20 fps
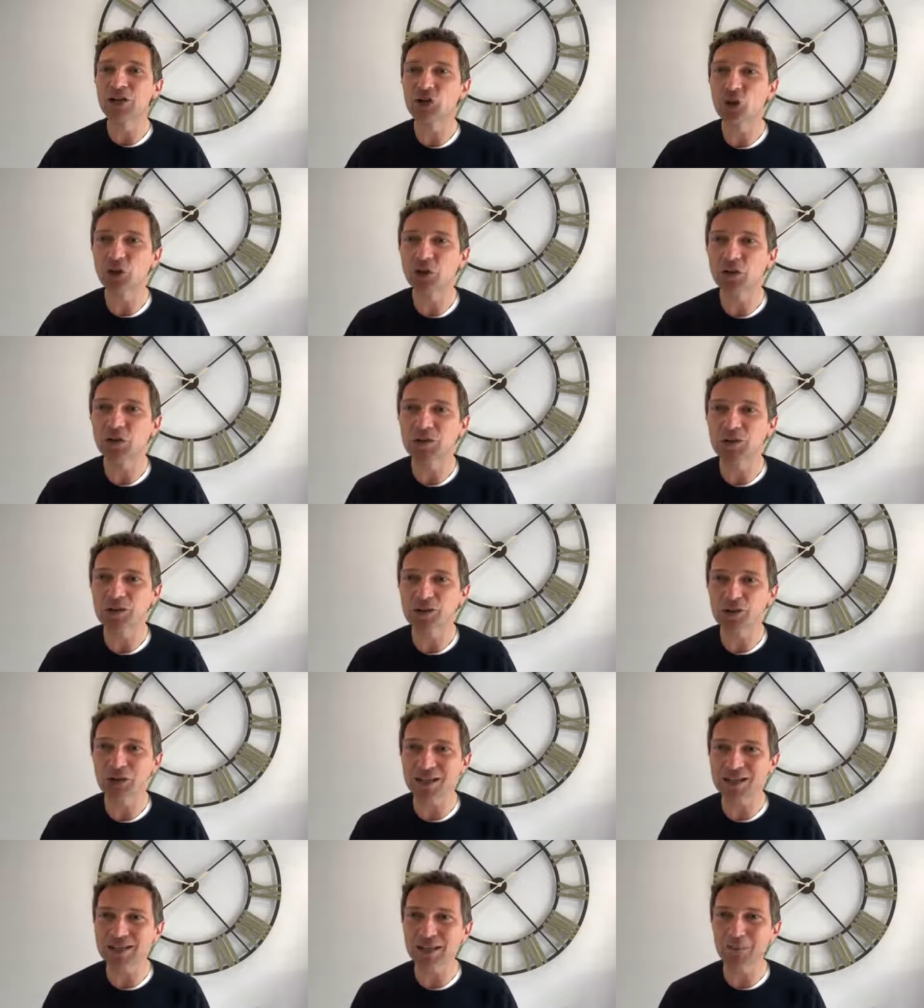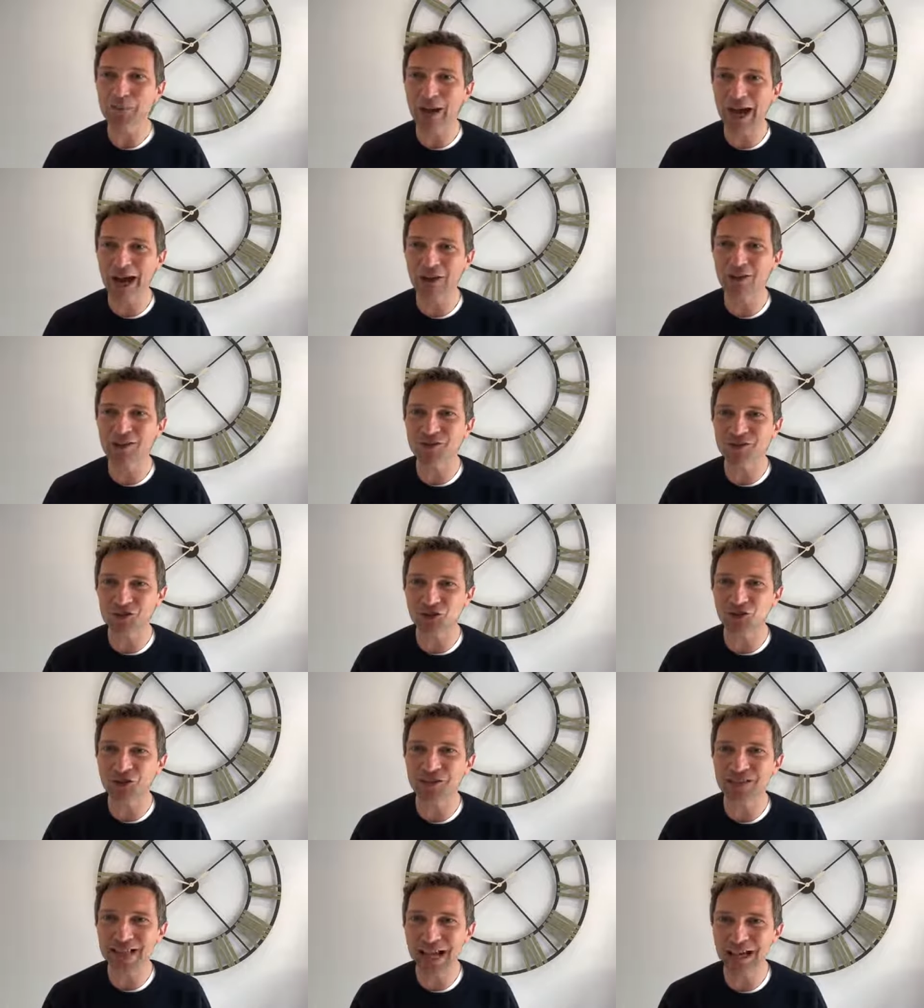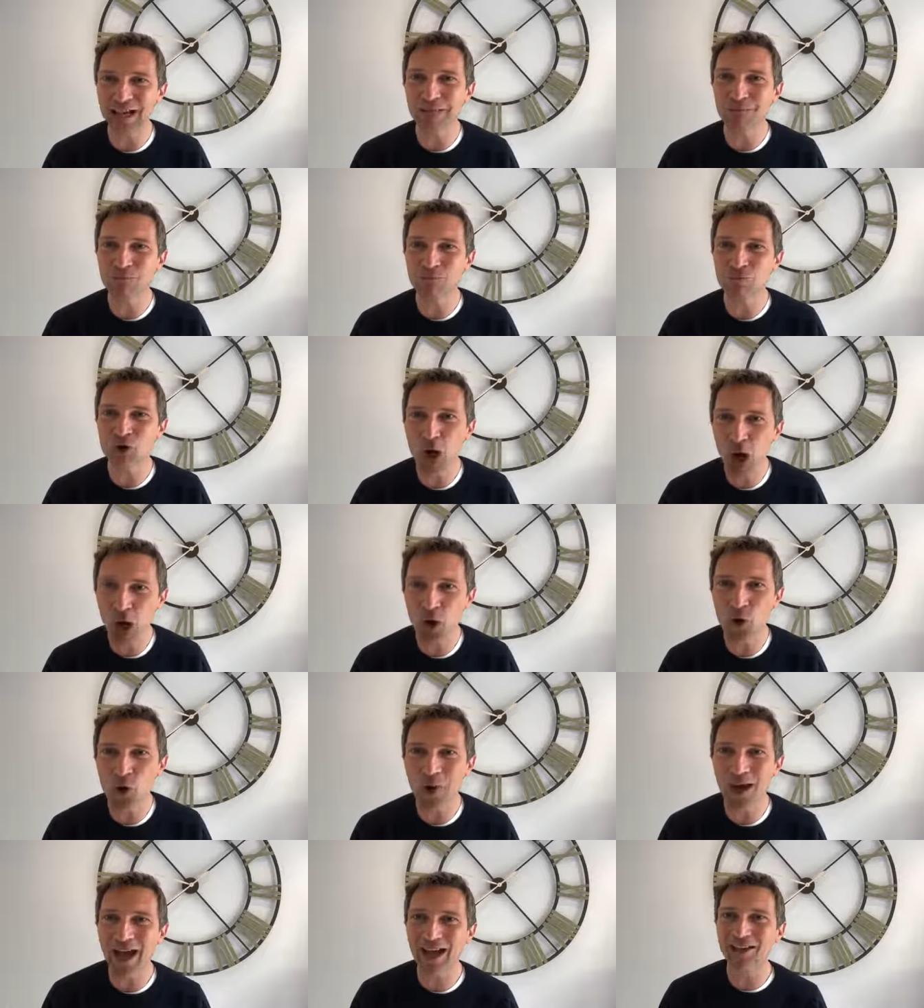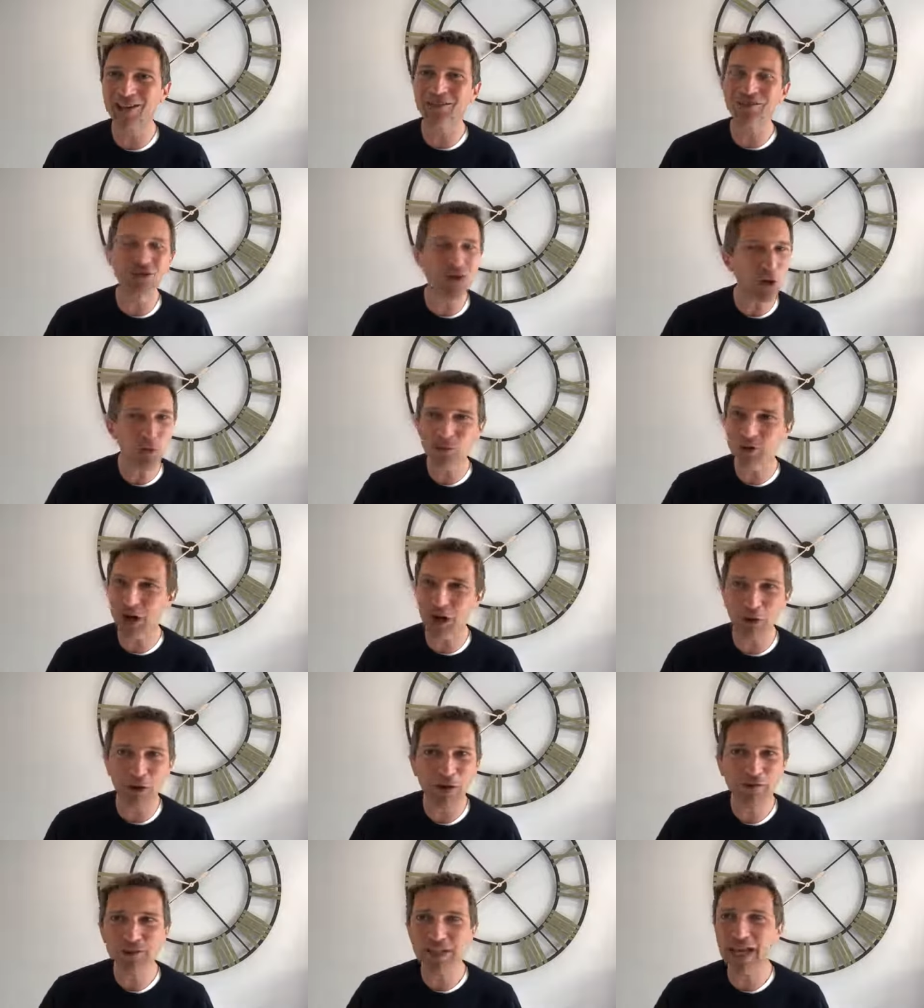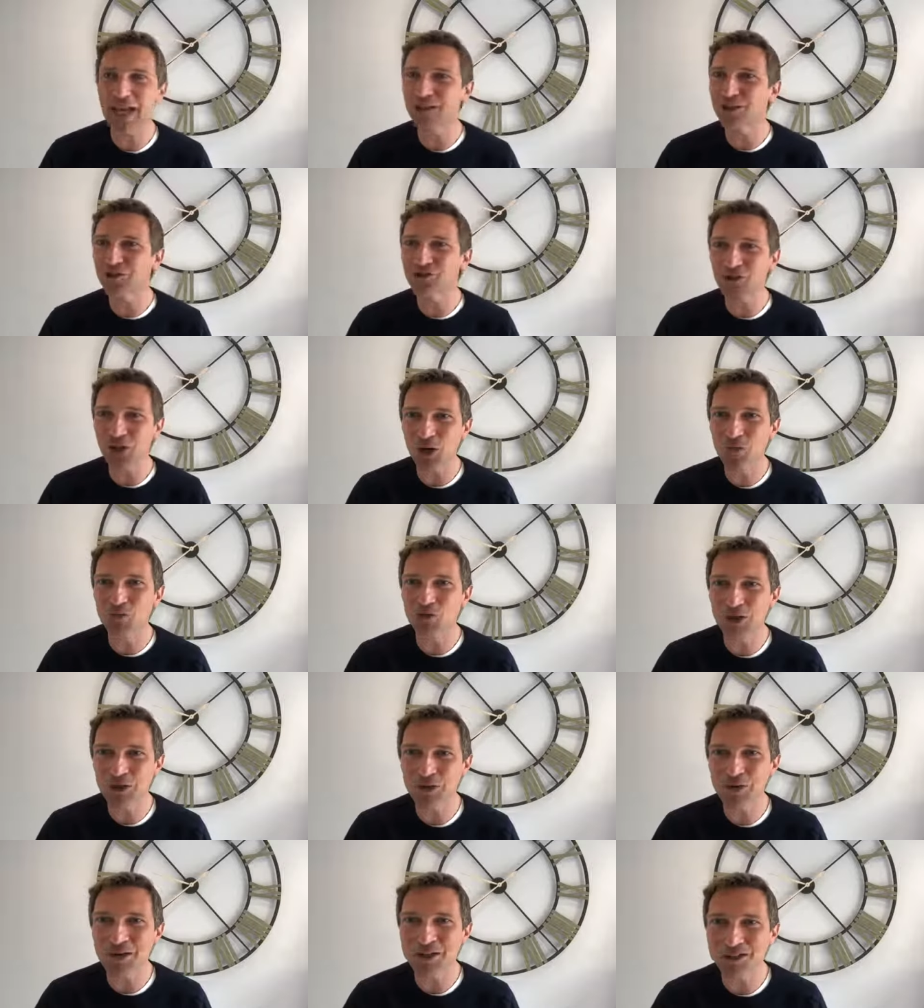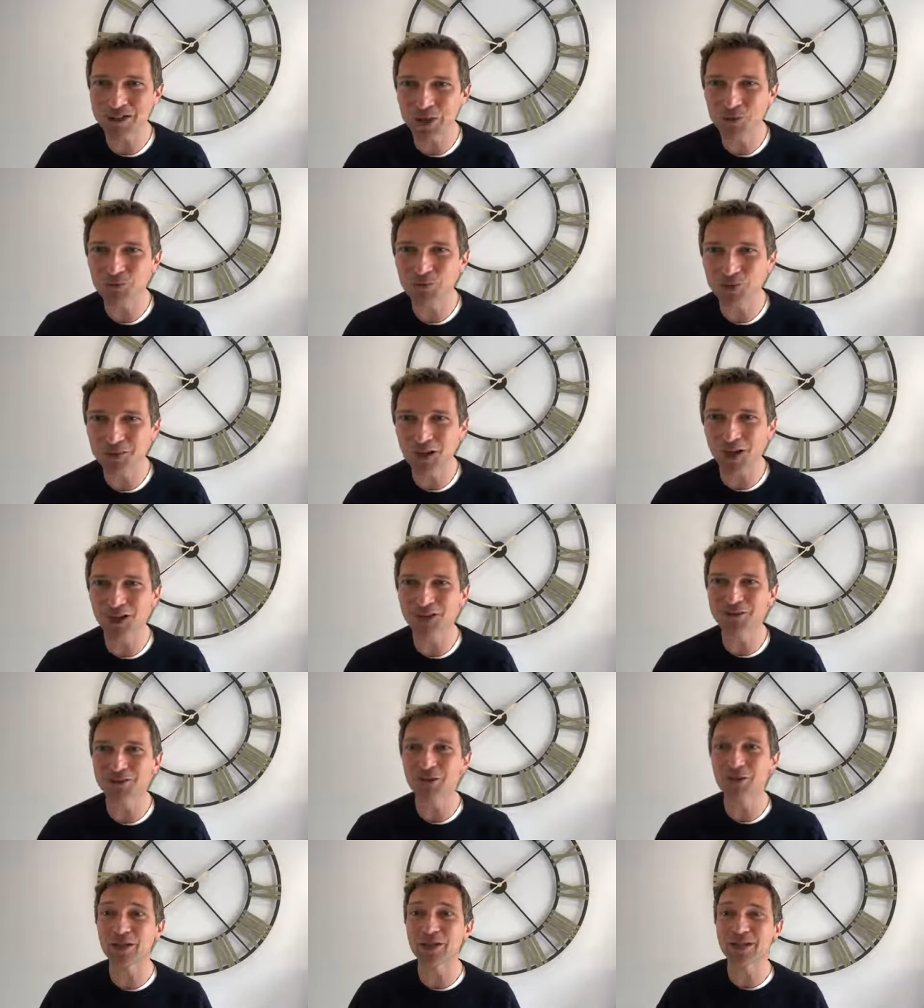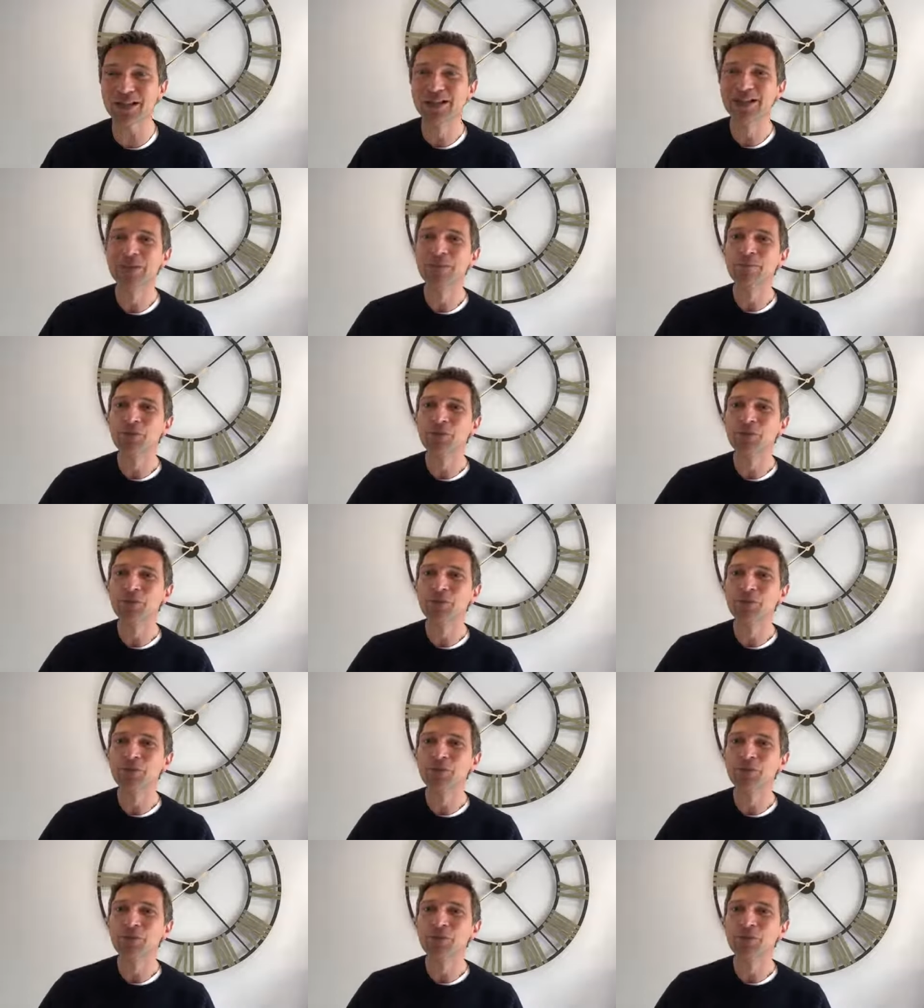Jonathan suggesting Paris. Just tell him no, Helen. Don't go after Helen. Don't do it. Don't do it.